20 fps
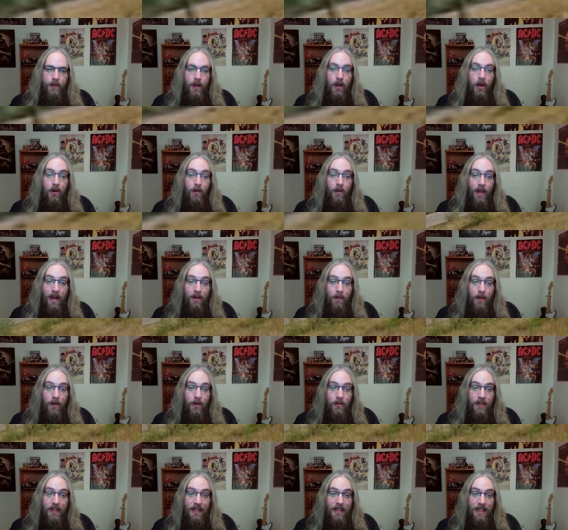Oh, that
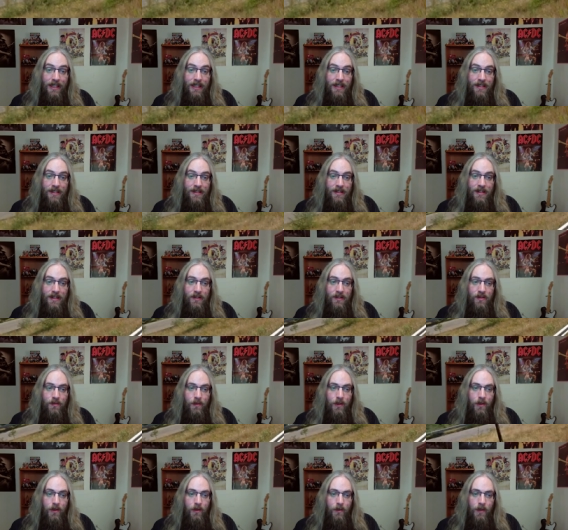road is this
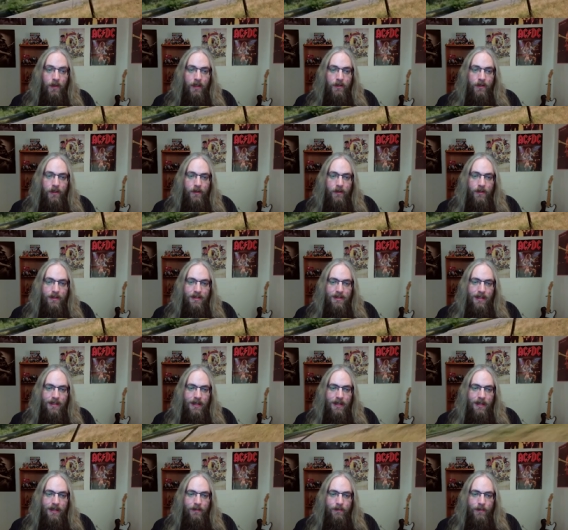road. Well, no, it's
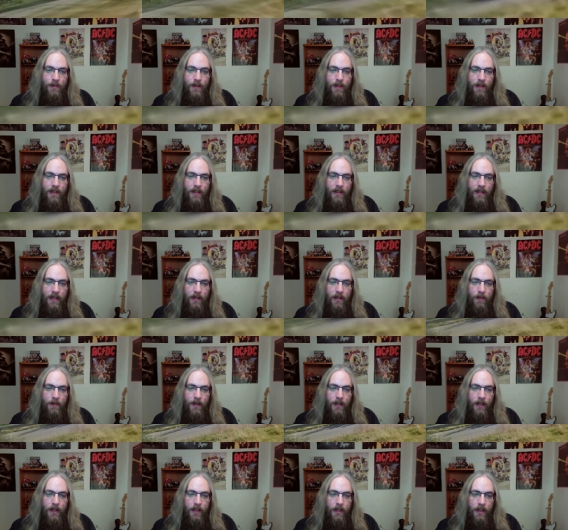not, but it could
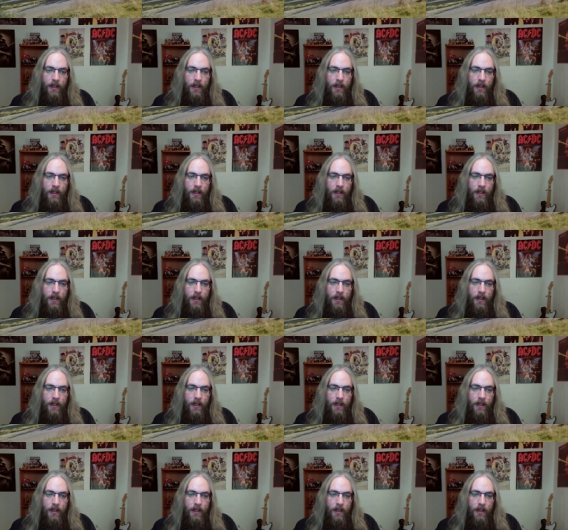be.